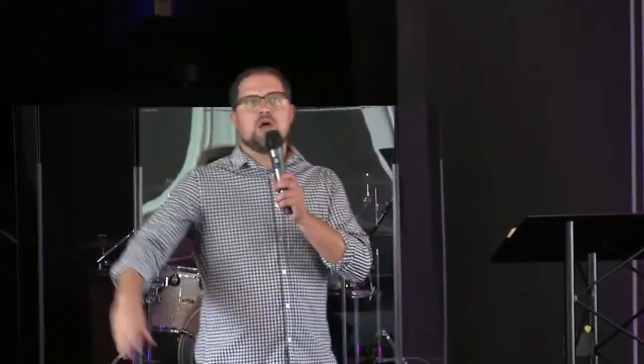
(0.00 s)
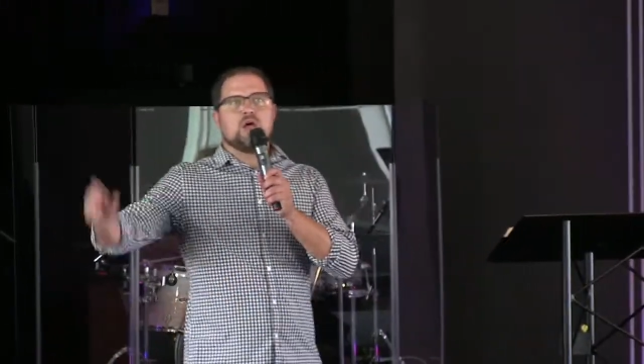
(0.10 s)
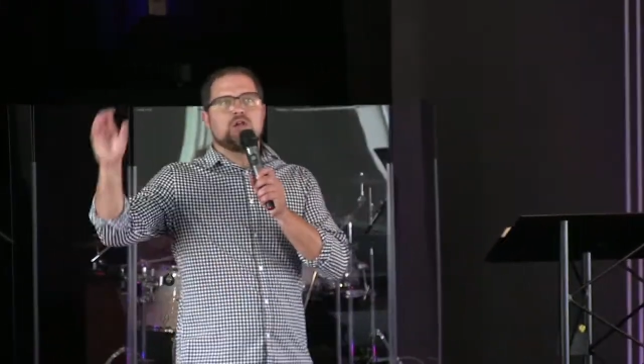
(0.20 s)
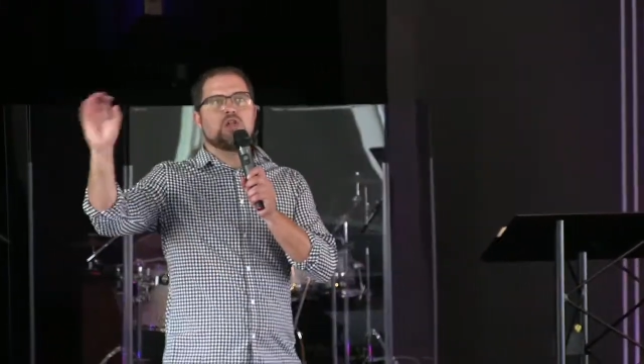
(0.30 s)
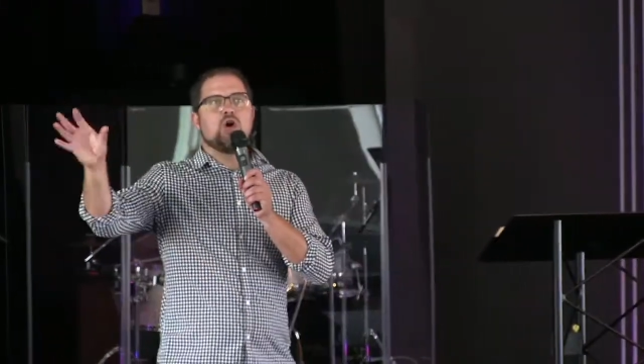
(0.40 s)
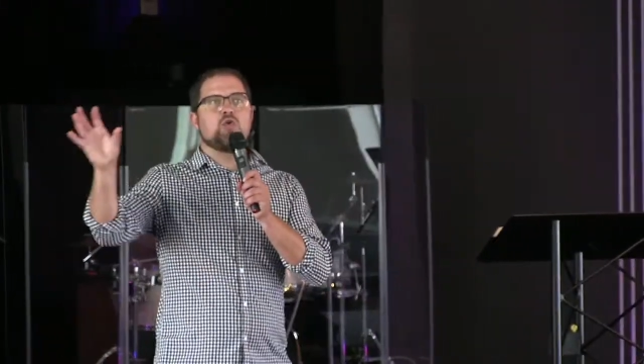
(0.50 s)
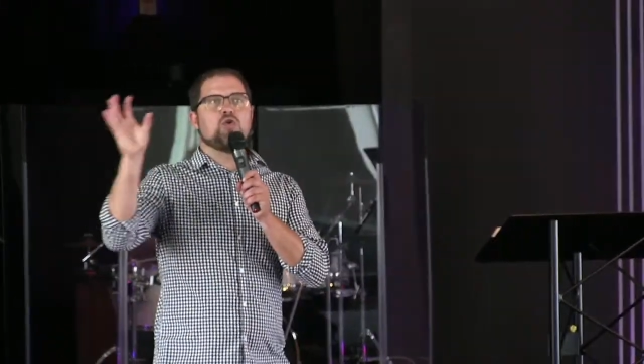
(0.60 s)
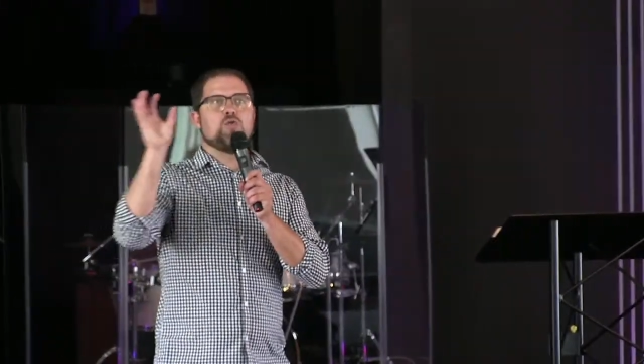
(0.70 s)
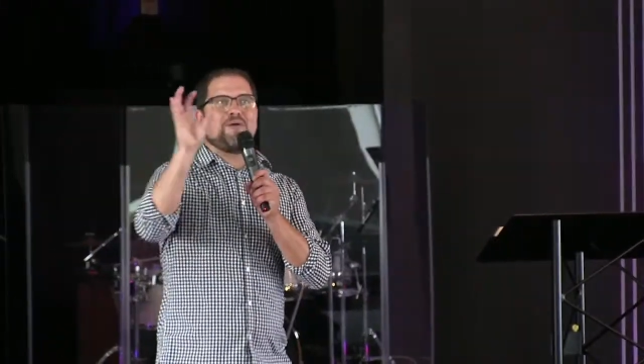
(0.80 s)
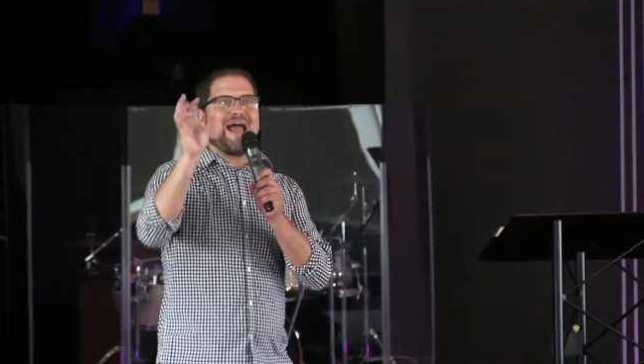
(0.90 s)

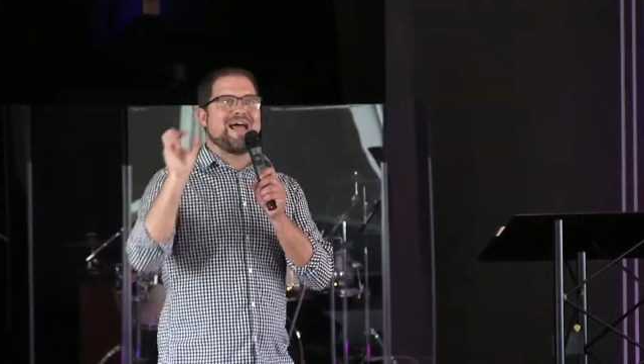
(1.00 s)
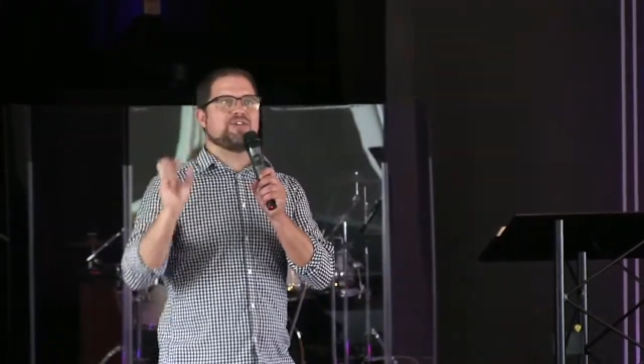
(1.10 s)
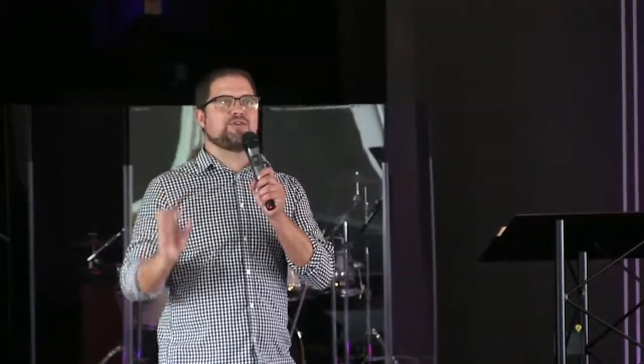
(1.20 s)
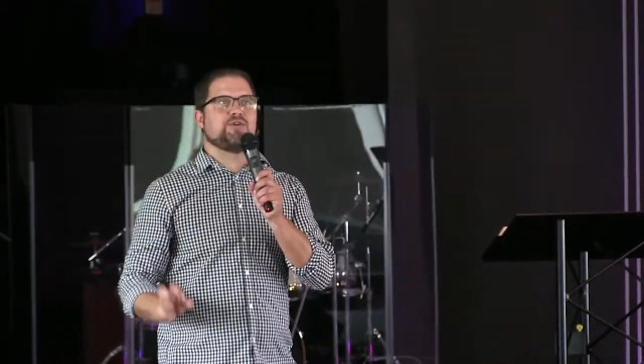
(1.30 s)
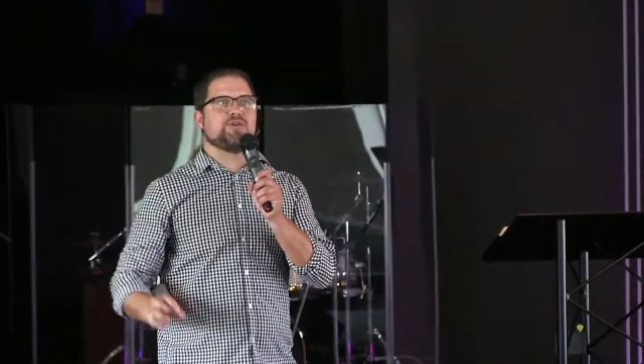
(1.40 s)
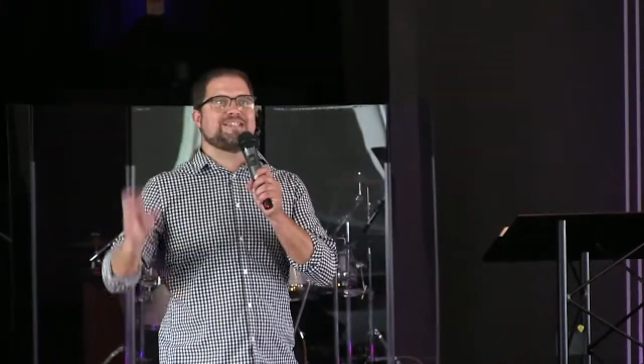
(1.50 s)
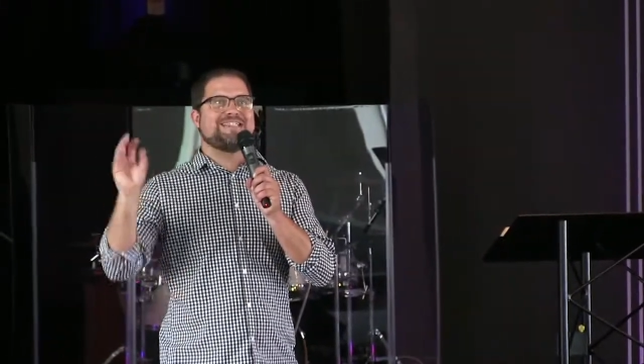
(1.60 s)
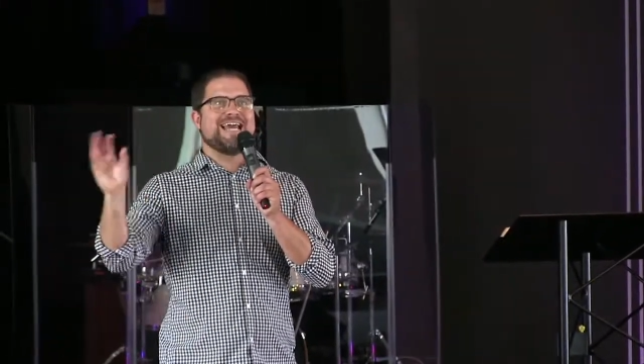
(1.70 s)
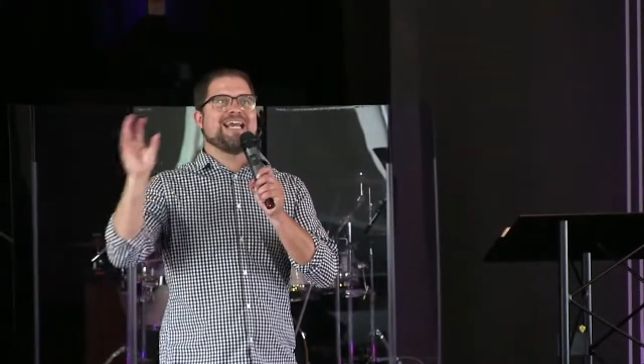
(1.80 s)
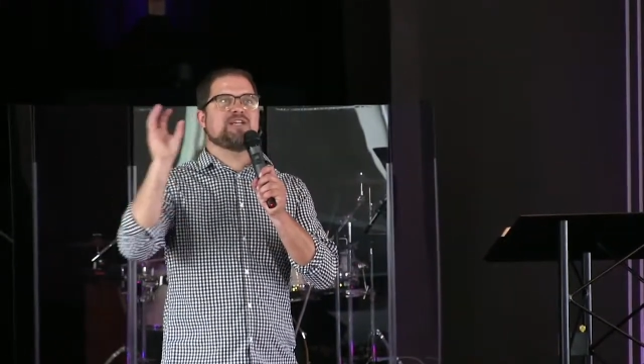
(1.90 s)
Local pastor
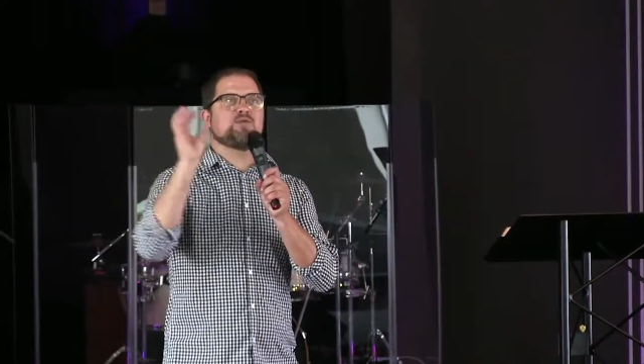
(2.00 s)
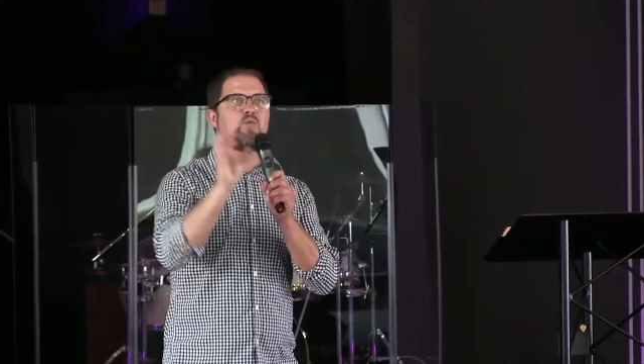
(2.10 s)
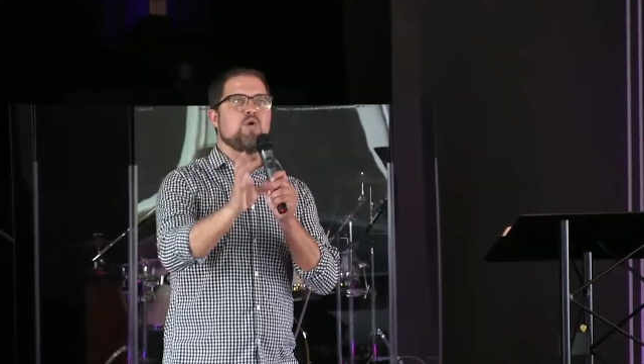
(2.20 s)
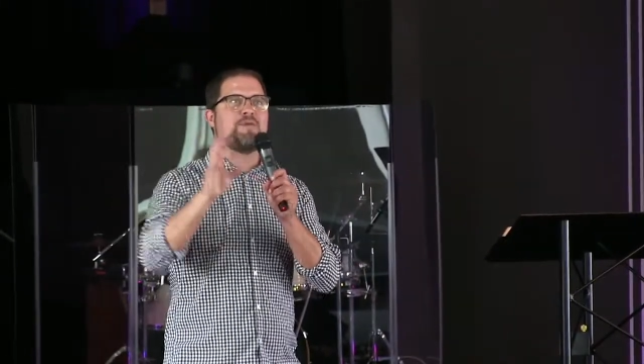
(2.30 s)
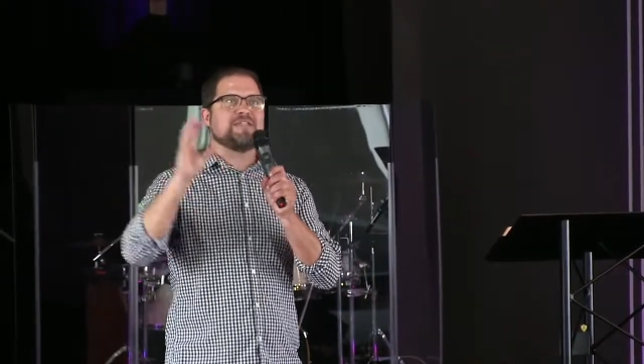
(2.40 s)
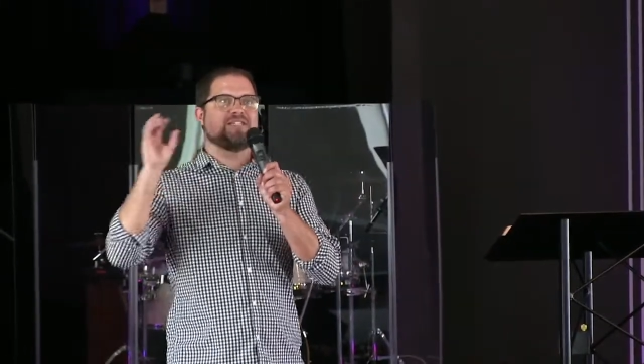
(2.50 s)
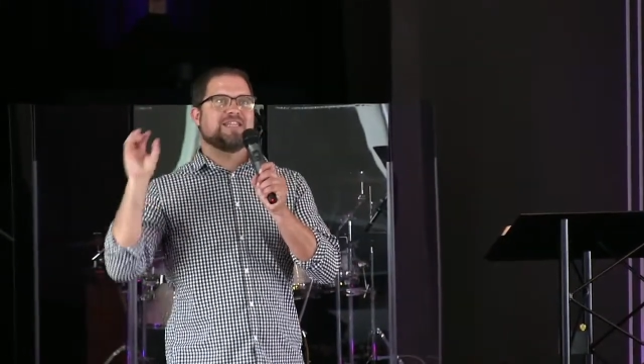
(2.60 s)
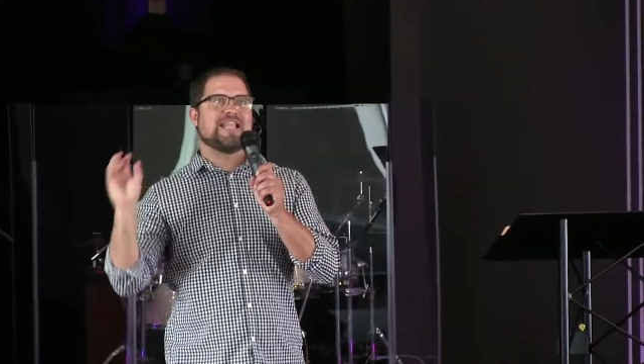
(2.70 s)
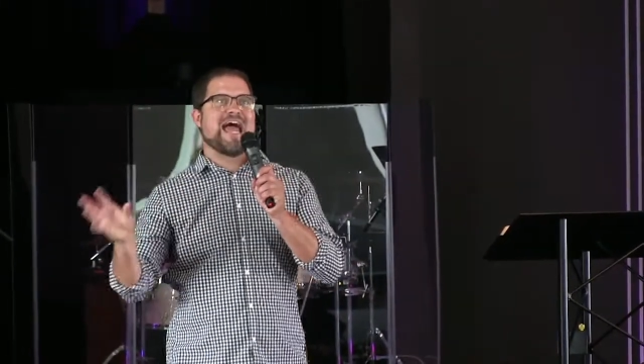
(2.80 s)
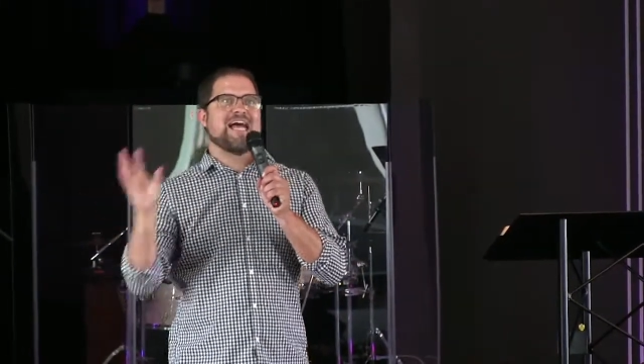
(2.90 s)
takes woman's
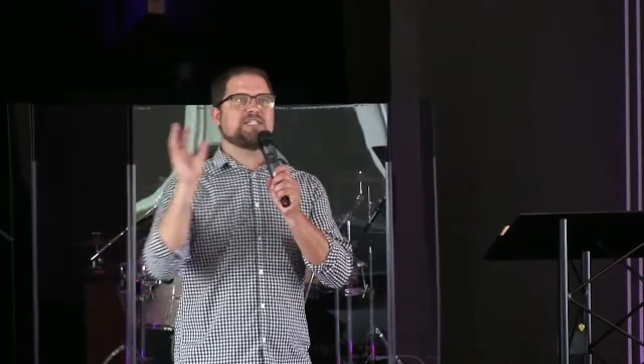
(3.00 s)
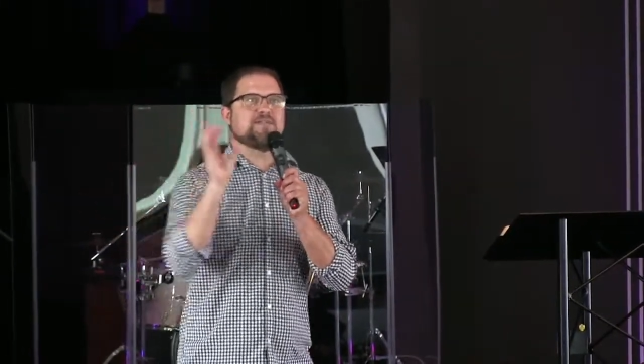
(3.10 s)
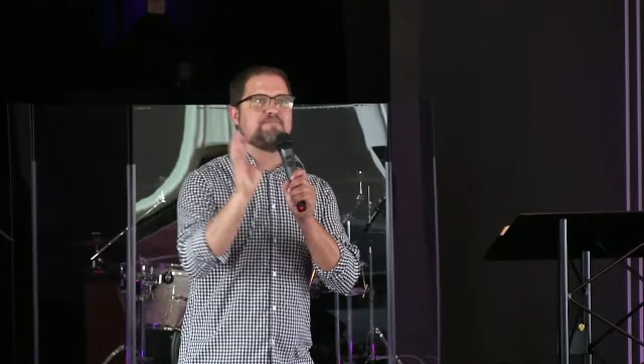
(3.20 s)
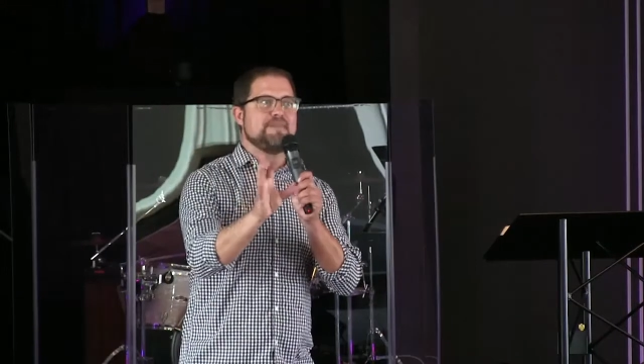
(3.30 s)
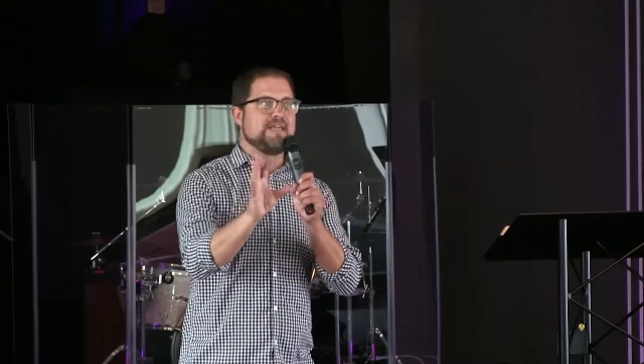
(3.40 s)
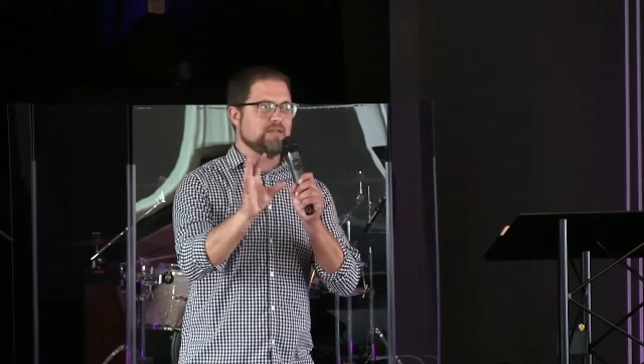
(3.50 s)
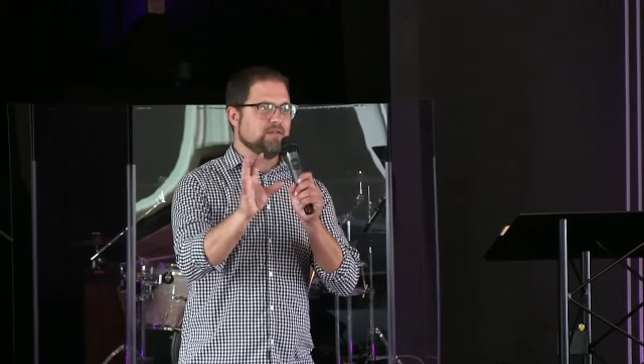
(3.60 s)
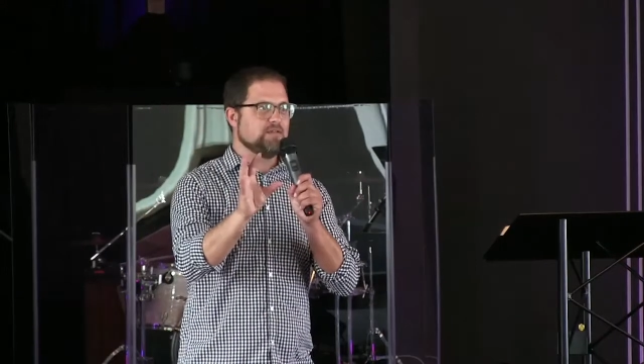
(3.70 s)
last meal.